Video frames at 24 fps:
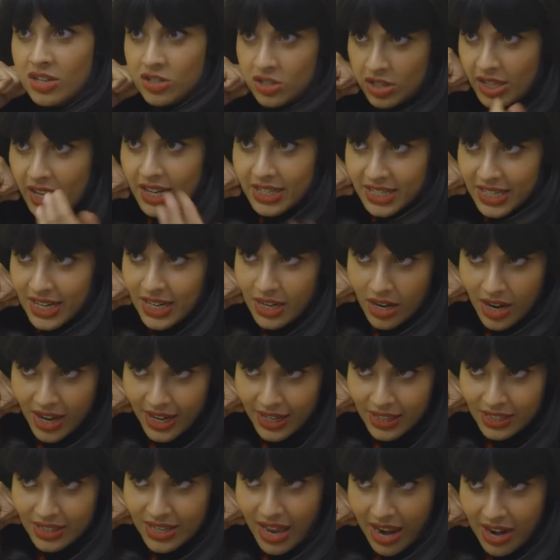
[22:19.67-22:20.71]
So that did
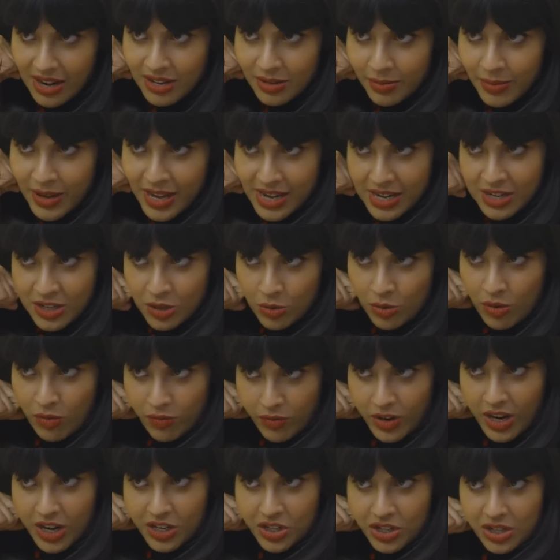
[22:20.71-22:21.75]
like send me into a
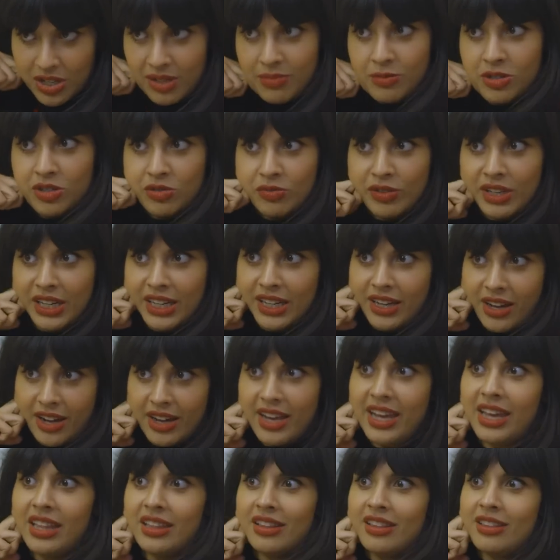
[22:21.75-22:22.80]
rush, and I'm just really
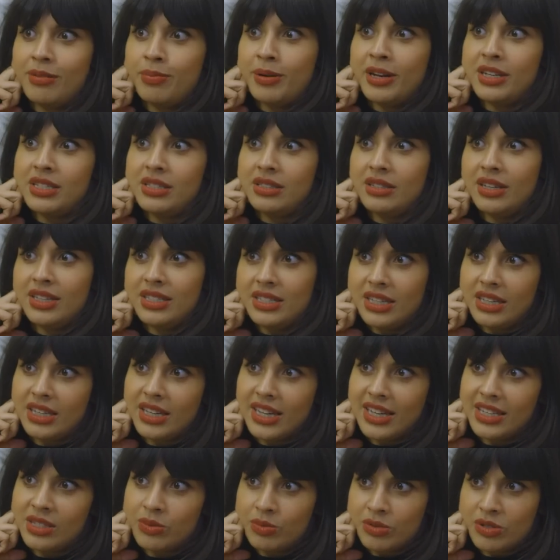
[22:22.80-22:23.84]
lucky that the person that I did
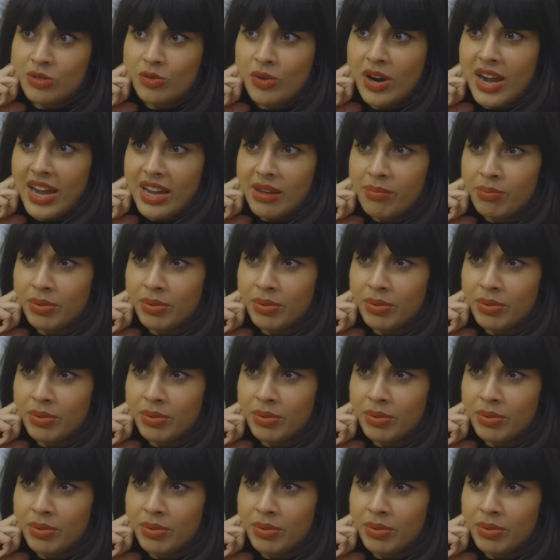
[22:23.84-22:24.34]
kiss was great.